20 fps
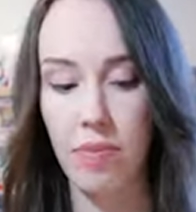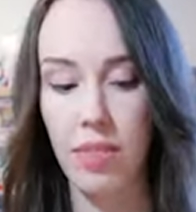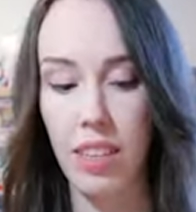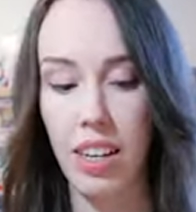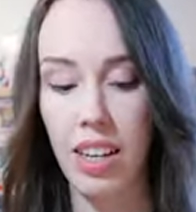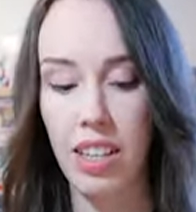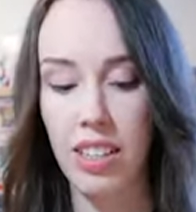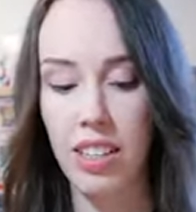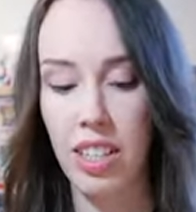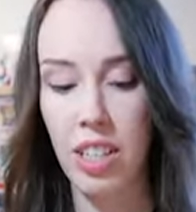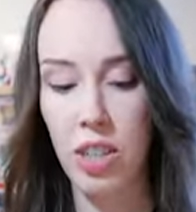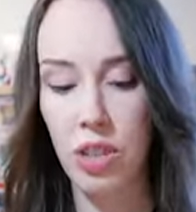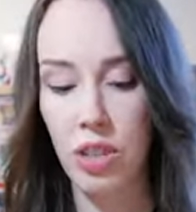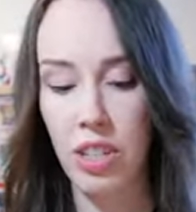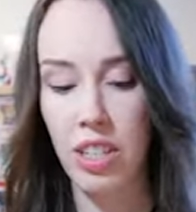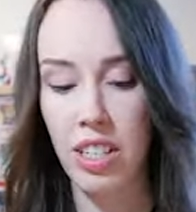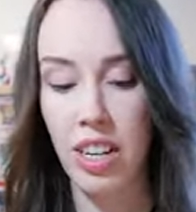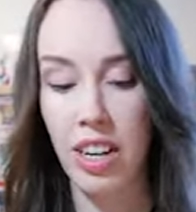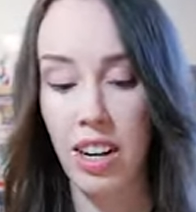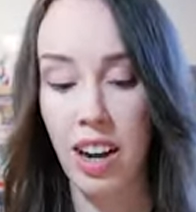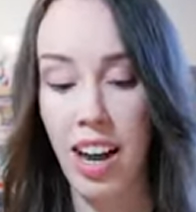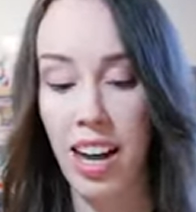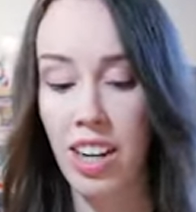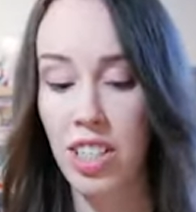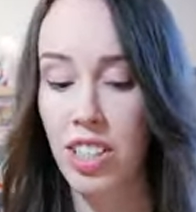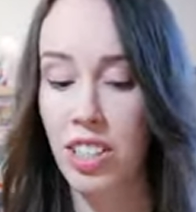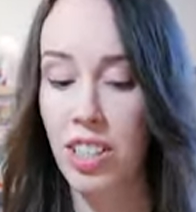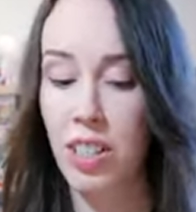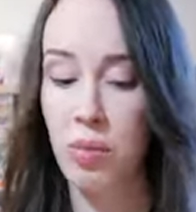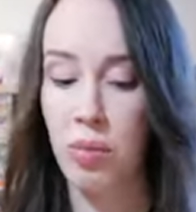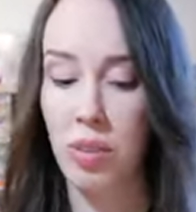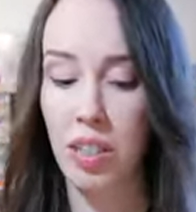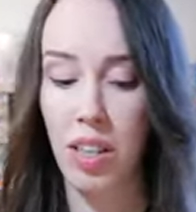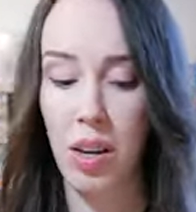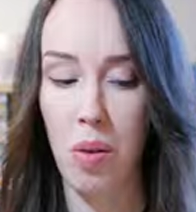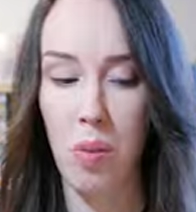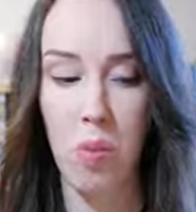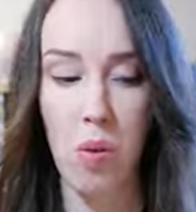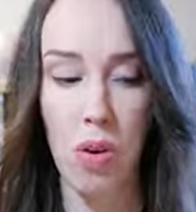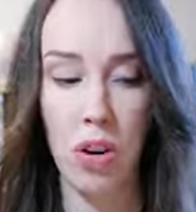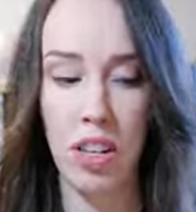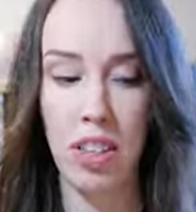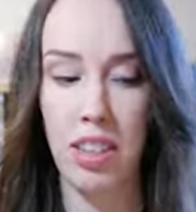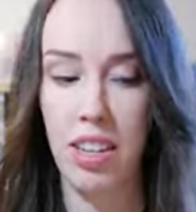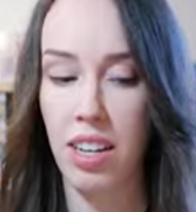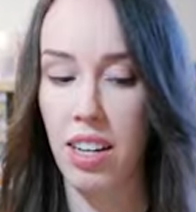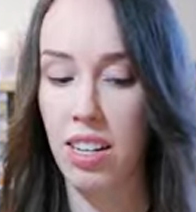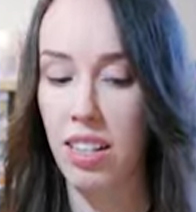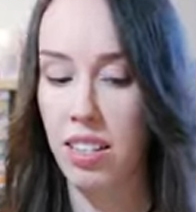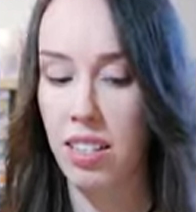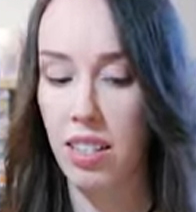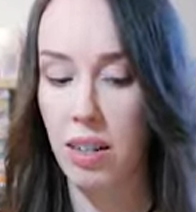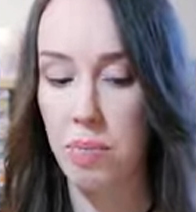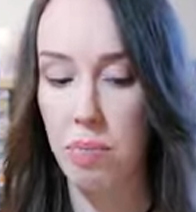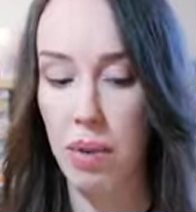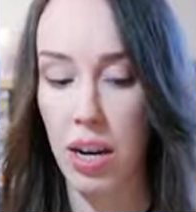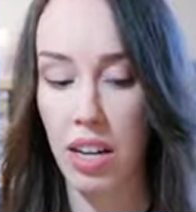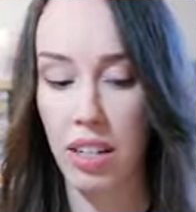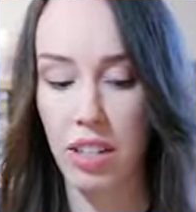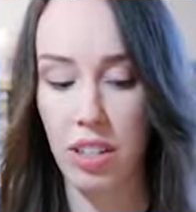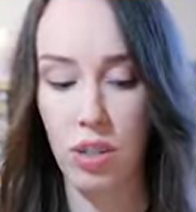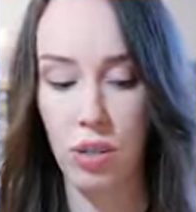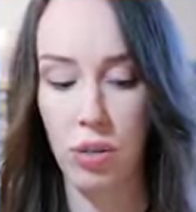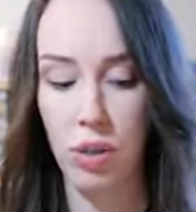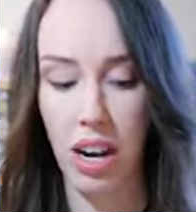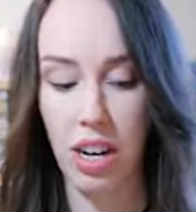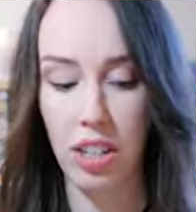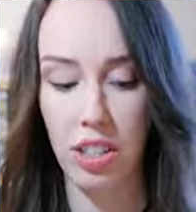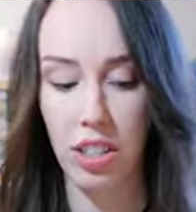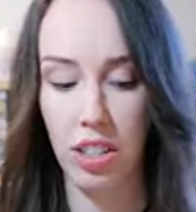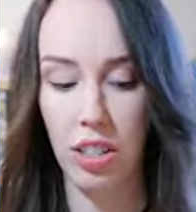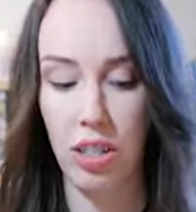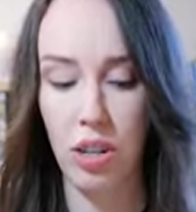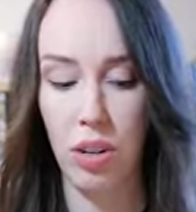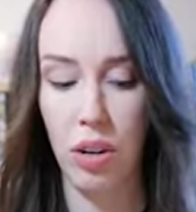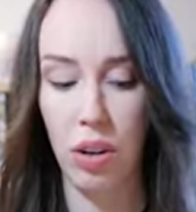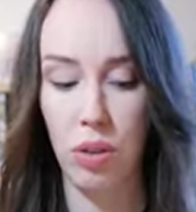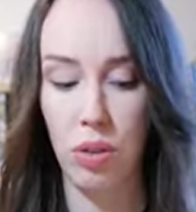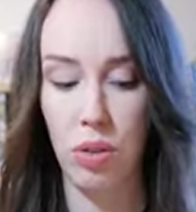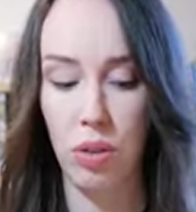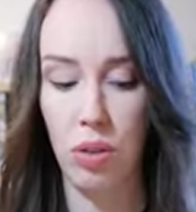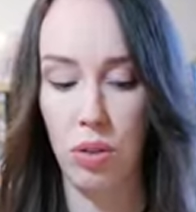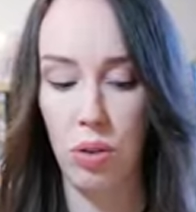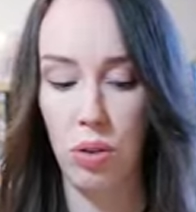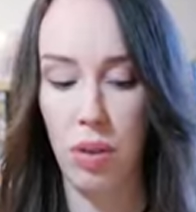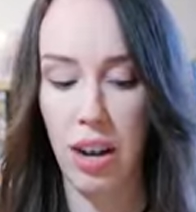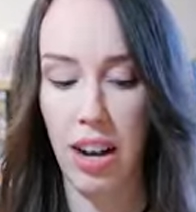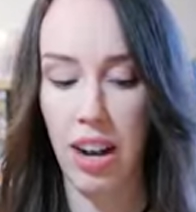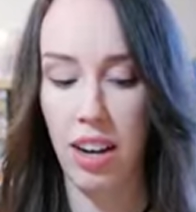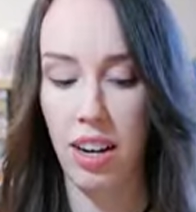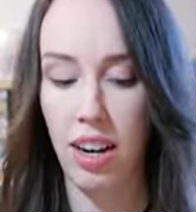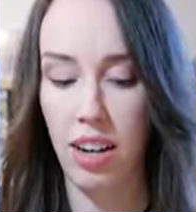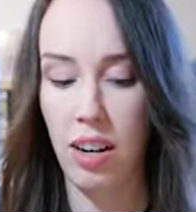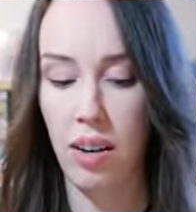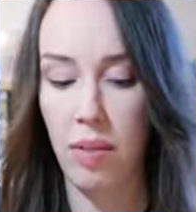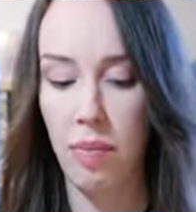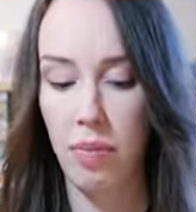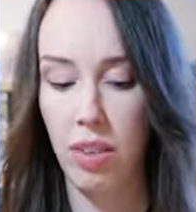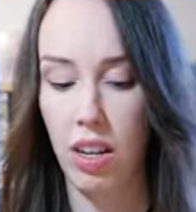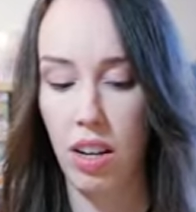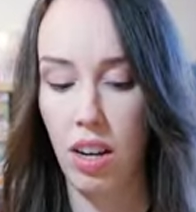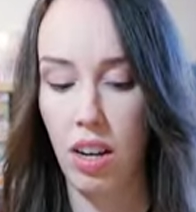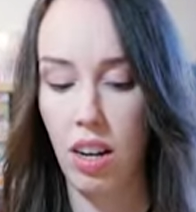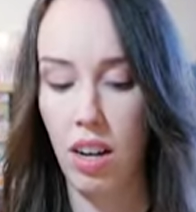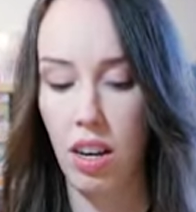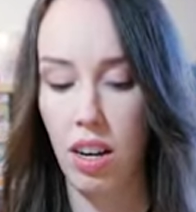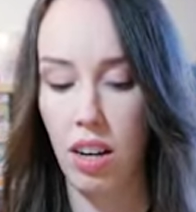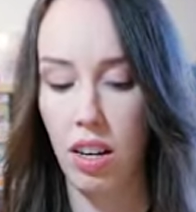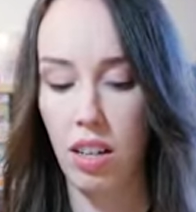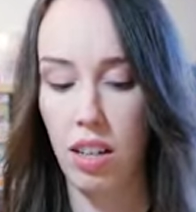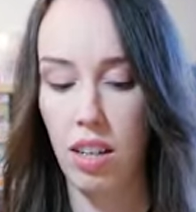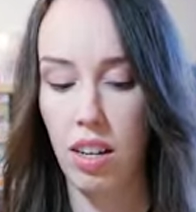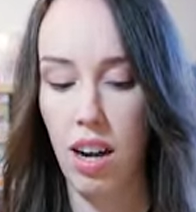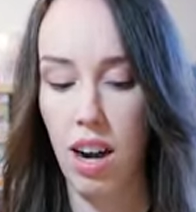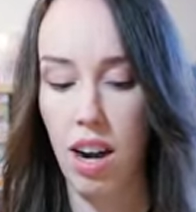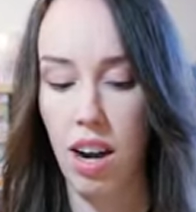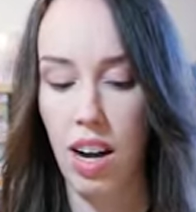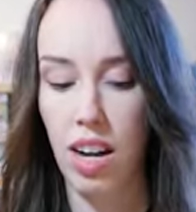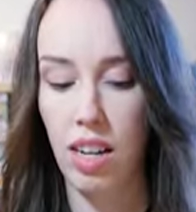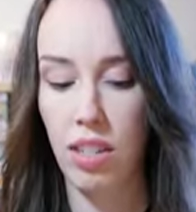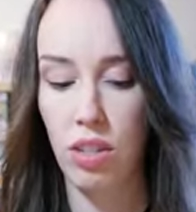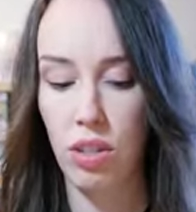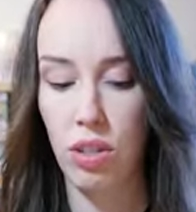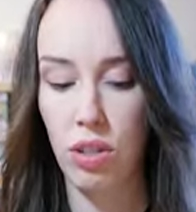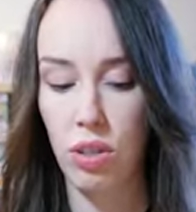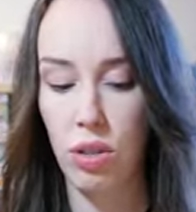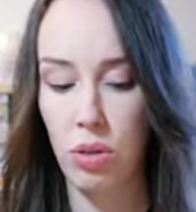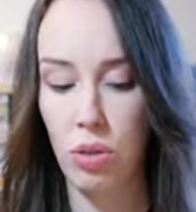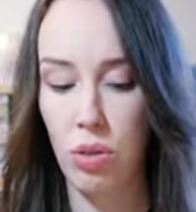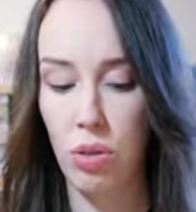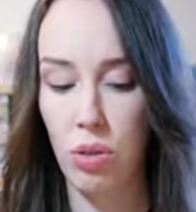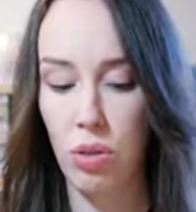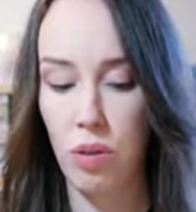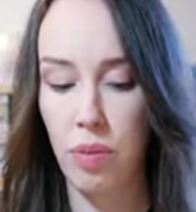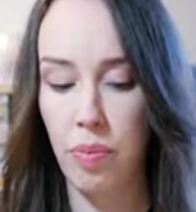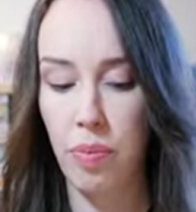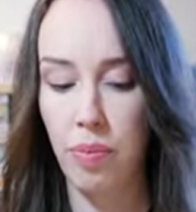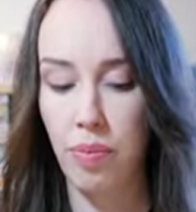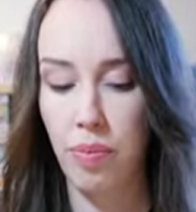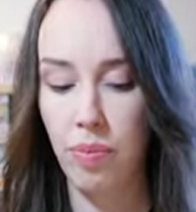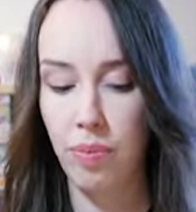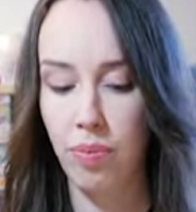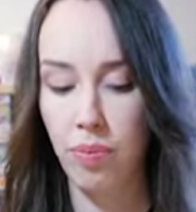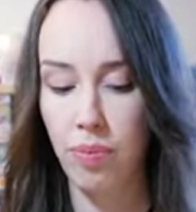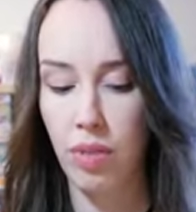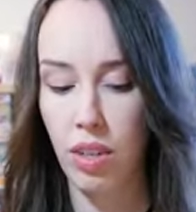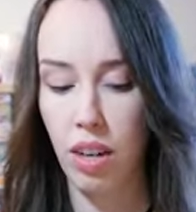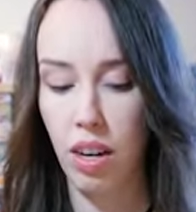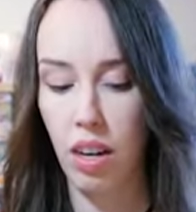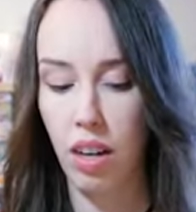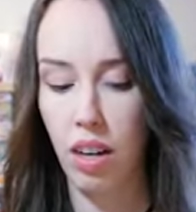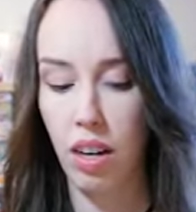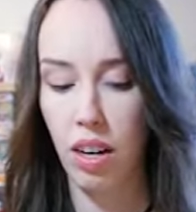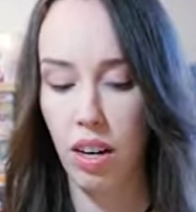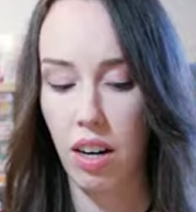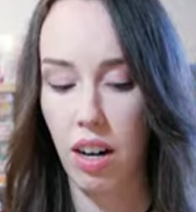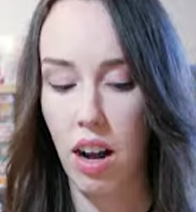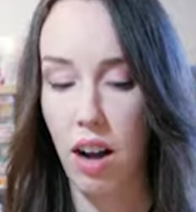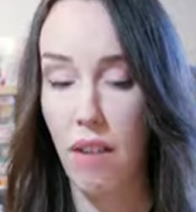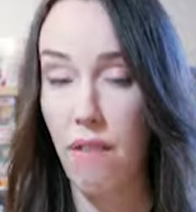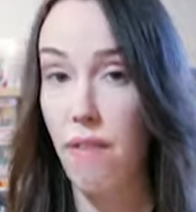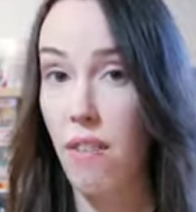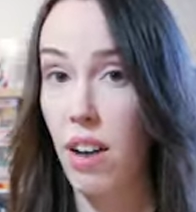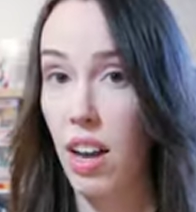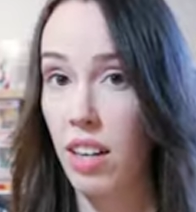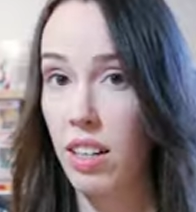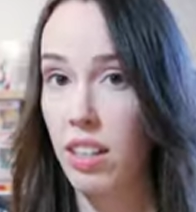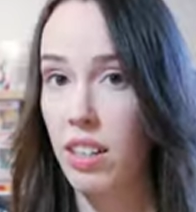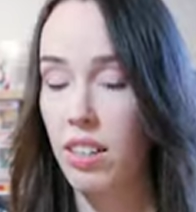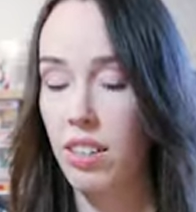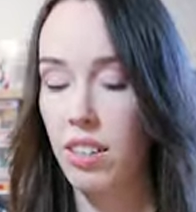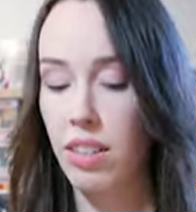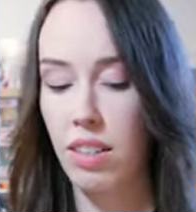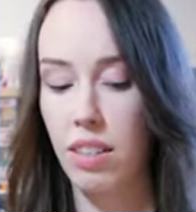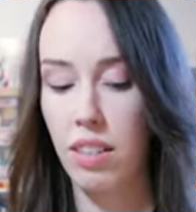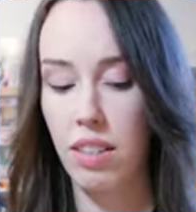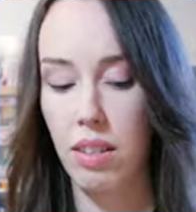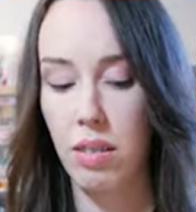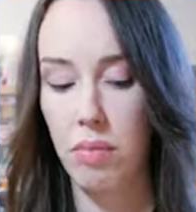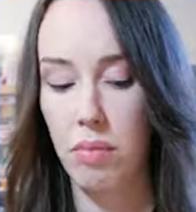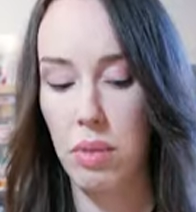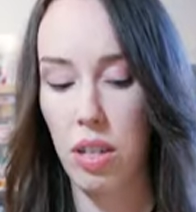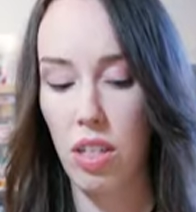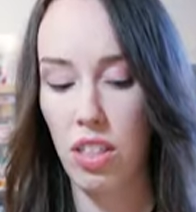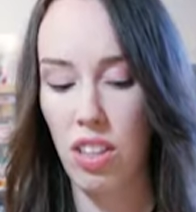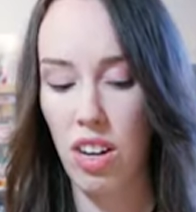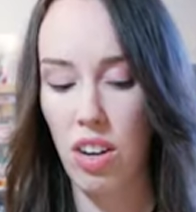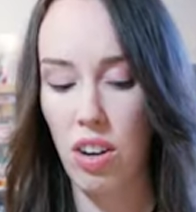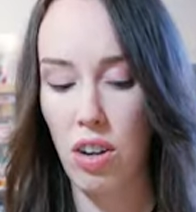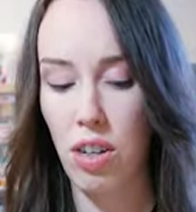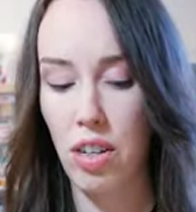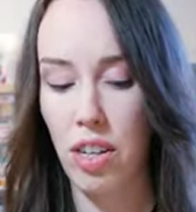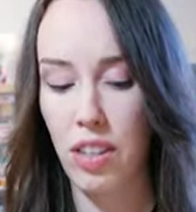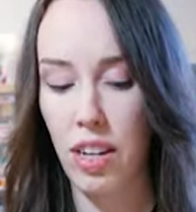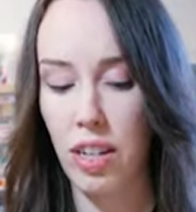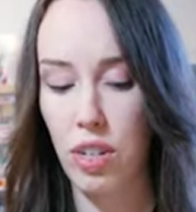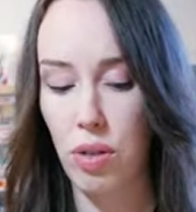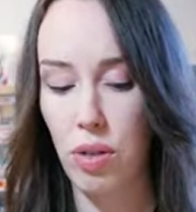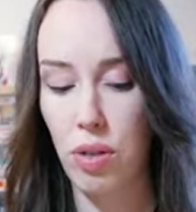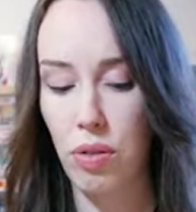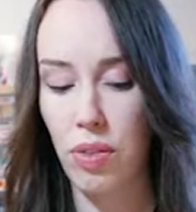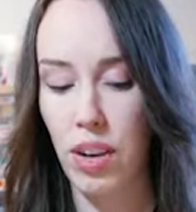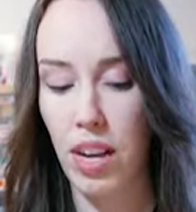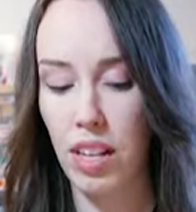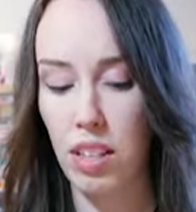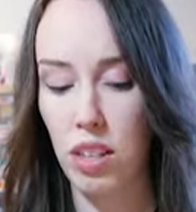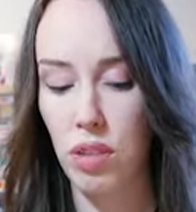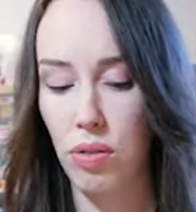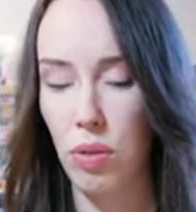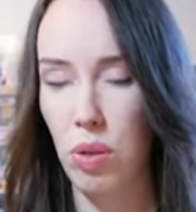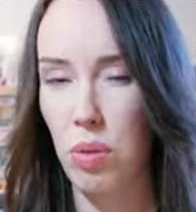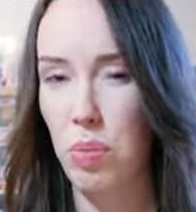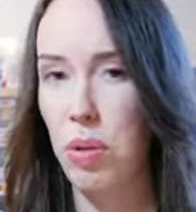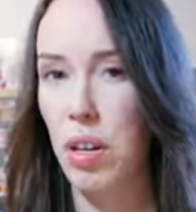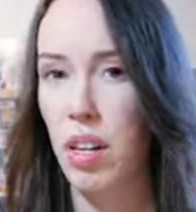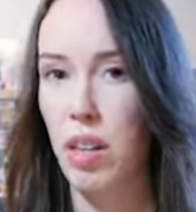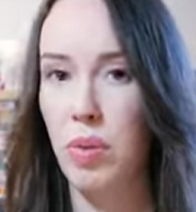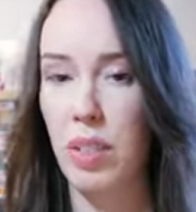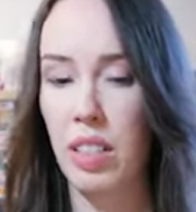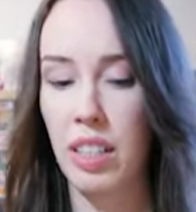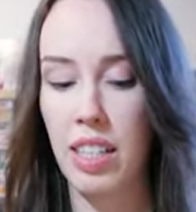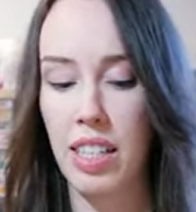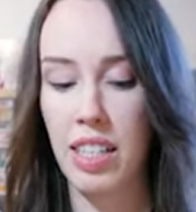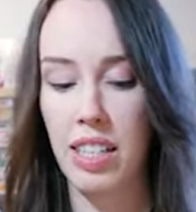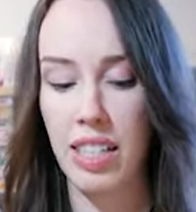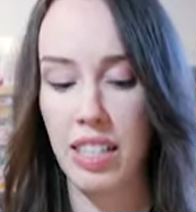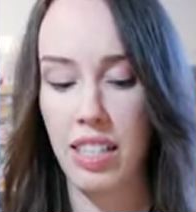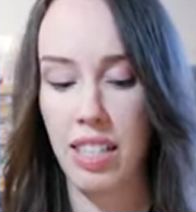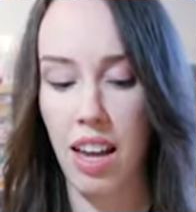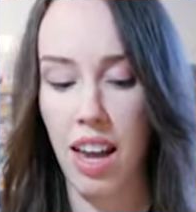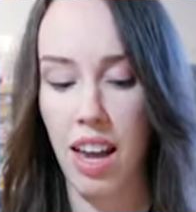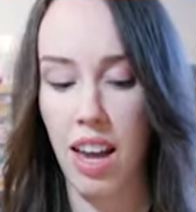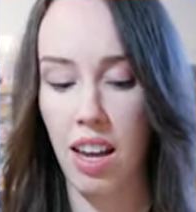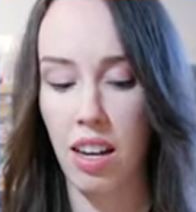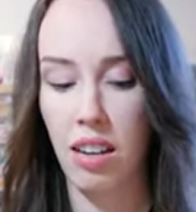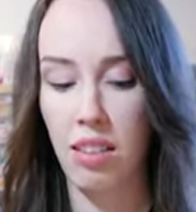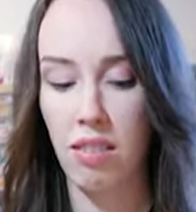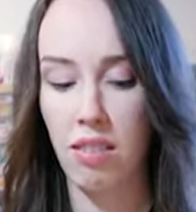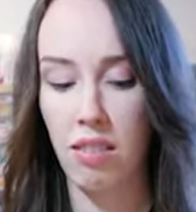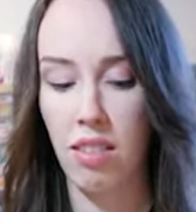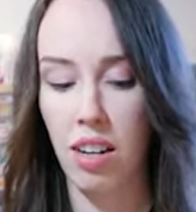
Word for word: It's interesting, I actually really wanted these, but to actually go to a card store event, because I know that they do events for pre-release and,